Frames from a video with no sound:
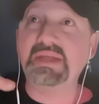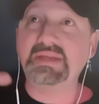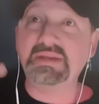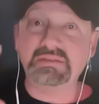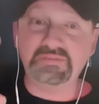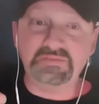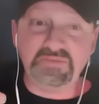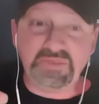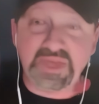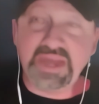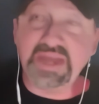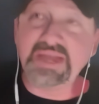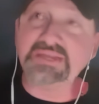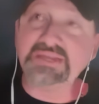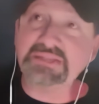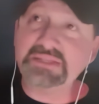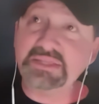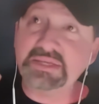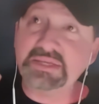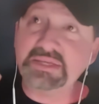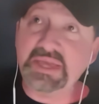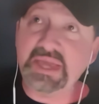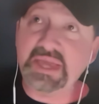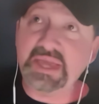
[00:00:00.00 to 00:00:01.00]
And if
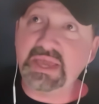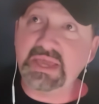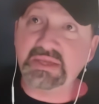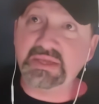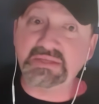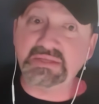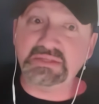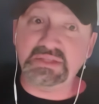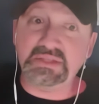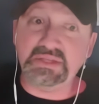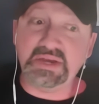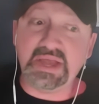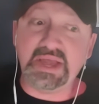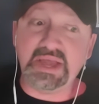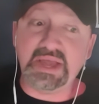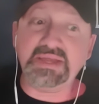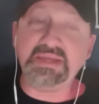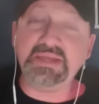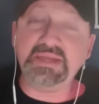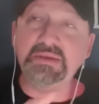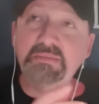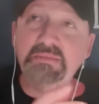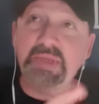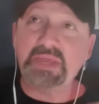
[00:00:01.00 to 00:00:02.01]
that's the case, then
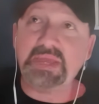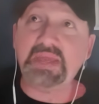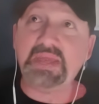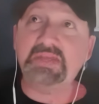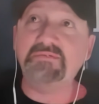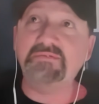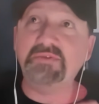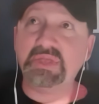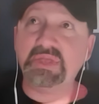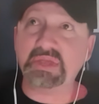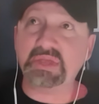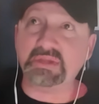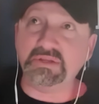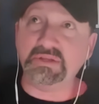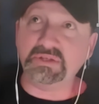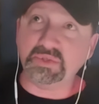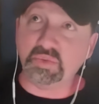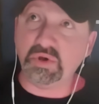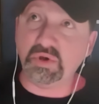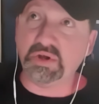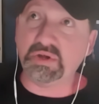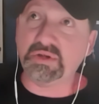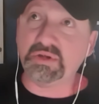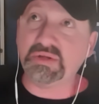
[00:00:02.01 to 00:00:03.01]
I can make everything
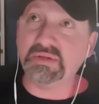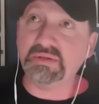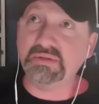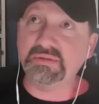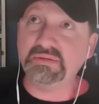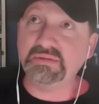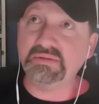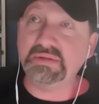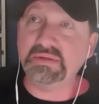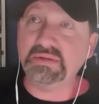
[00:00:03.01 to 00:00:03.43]
else work.